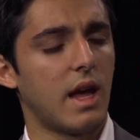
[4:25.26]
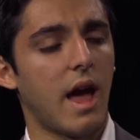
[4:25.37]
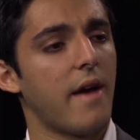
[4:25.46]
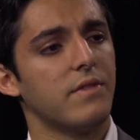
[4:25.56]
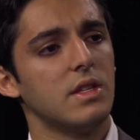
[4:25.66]
that
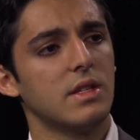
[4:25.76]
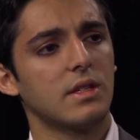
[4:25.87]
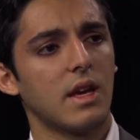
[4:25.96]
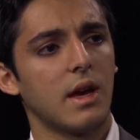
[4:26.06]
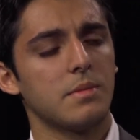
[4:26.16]
have these
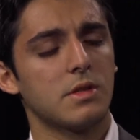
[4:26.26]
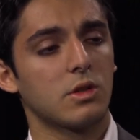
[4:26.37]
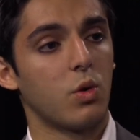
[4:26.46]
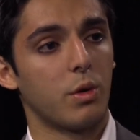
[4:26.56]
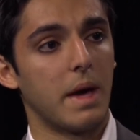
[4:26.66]
exams
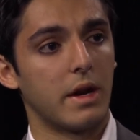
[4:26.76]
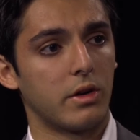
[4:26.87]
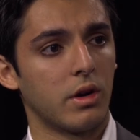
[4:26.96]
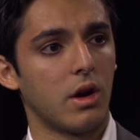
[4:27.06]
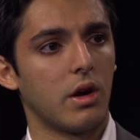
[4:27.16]
score
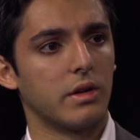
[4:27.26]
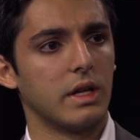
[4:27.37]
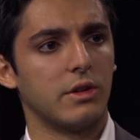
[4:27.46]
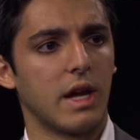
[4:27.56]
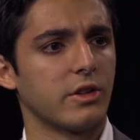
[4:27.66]
better on
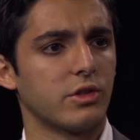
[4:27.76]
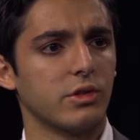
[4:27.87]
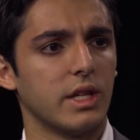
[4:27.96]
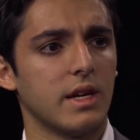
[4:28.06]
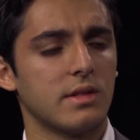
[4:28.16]
international
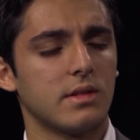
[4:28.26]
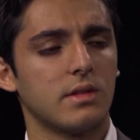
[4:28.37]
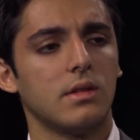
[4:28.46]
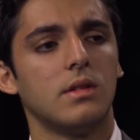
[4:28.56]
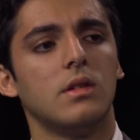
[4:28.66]
tests?